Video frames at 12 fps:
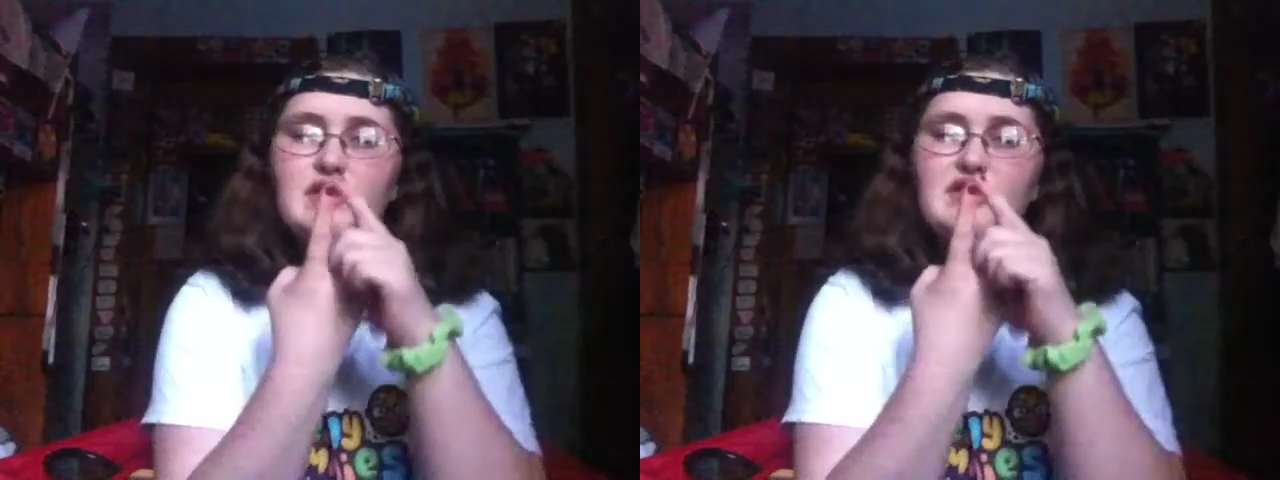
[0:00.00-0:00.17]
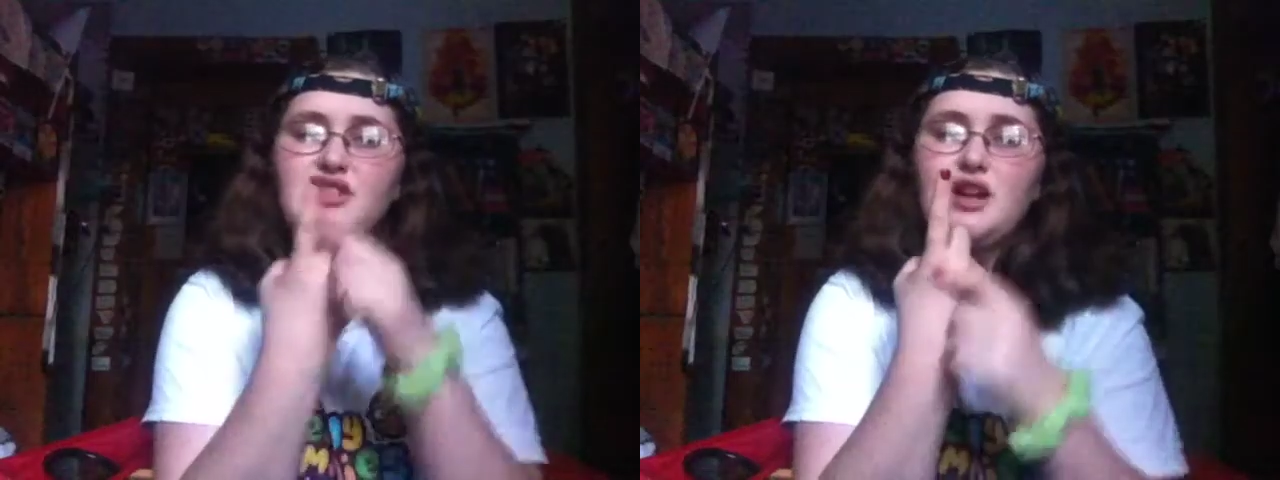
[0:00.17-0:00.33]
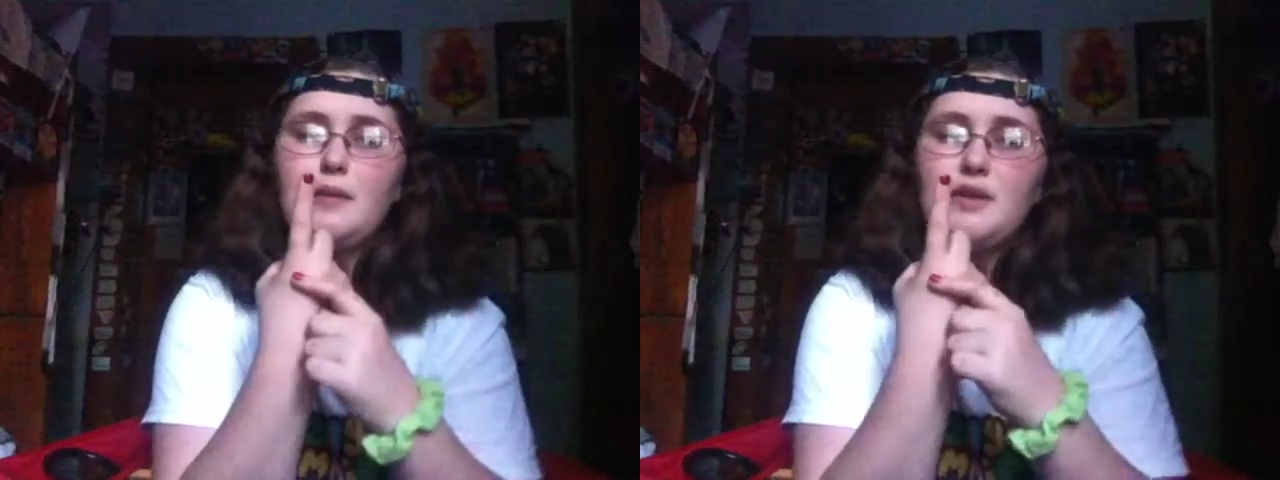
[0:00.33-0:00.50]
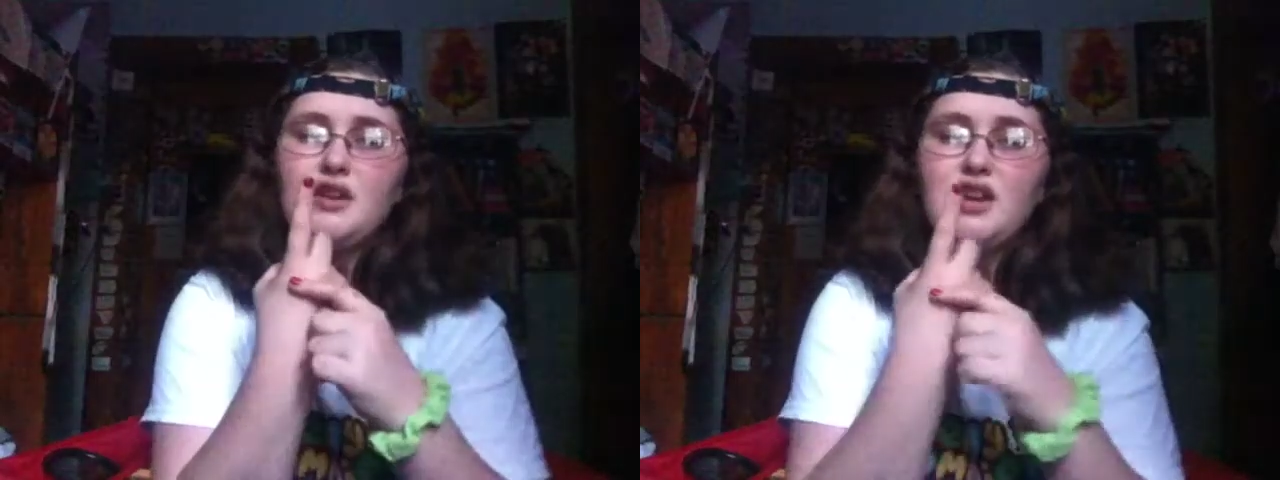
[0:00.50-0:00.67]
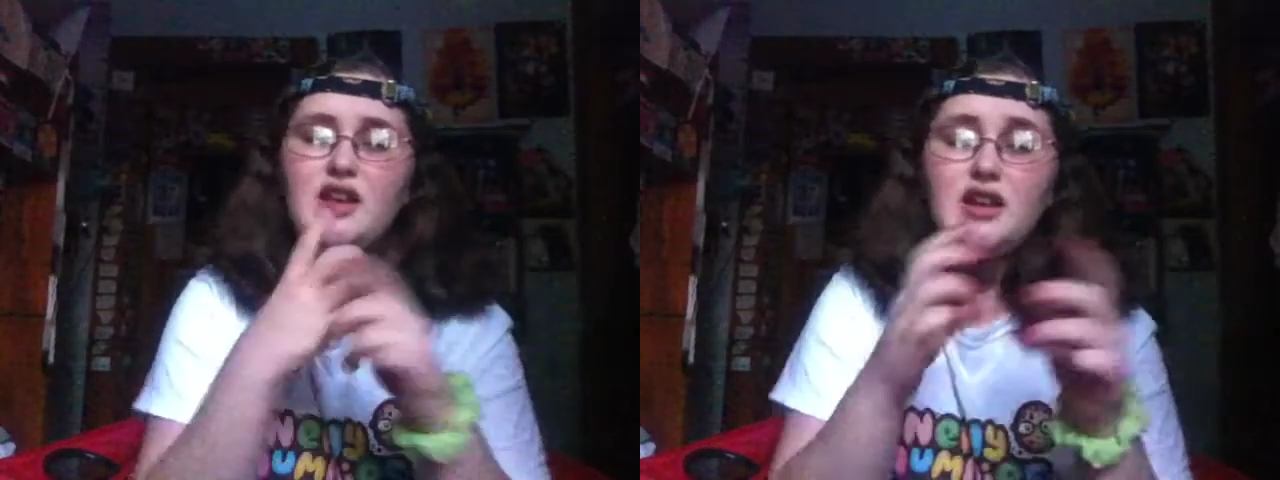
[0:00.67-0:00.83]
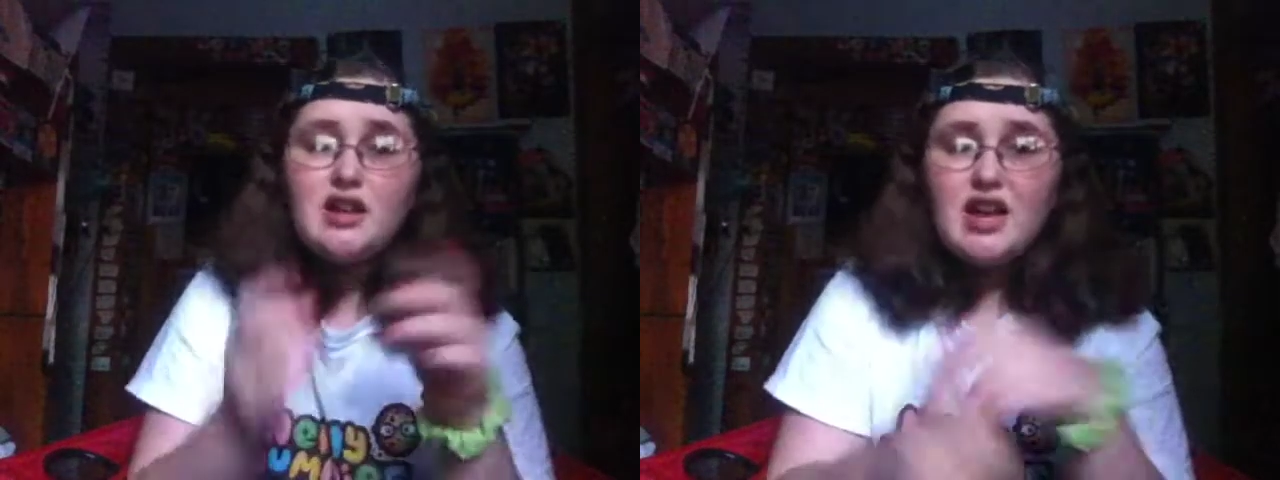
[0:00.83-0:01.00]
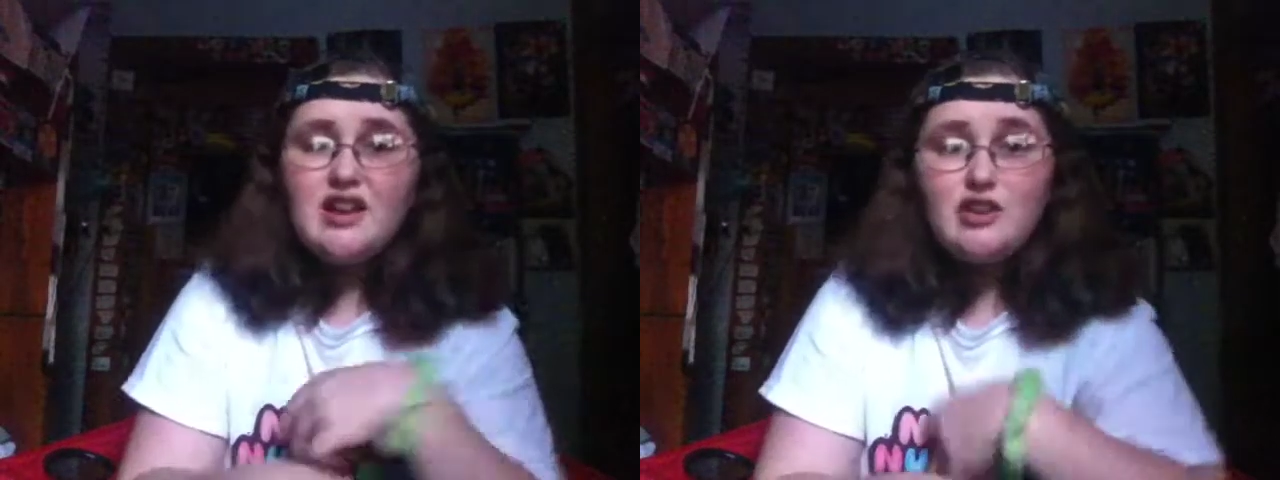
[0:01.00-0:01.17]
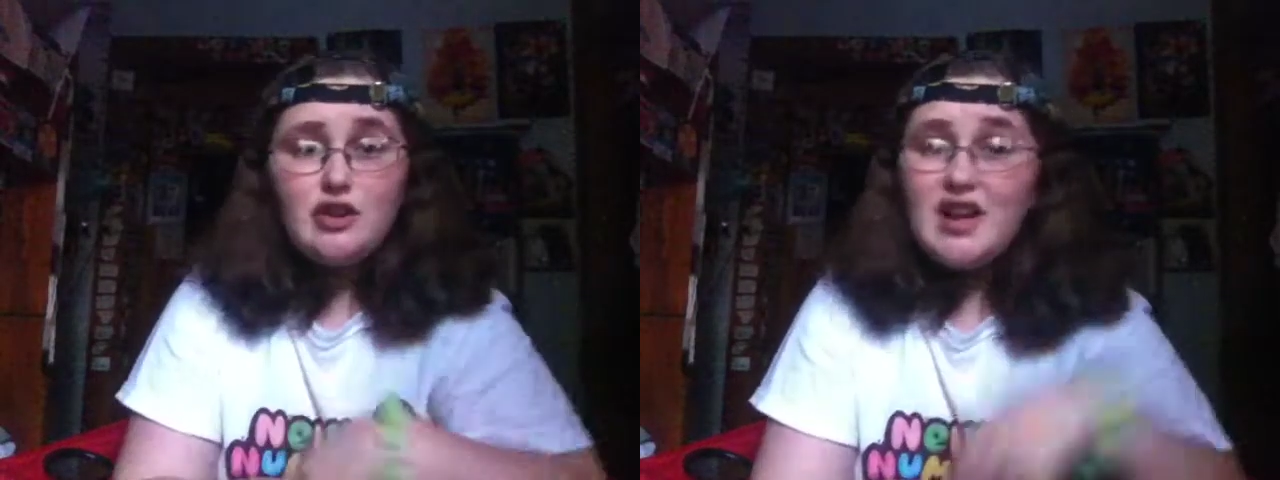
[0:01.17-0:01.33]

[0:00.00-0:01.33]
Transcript: stomach, and it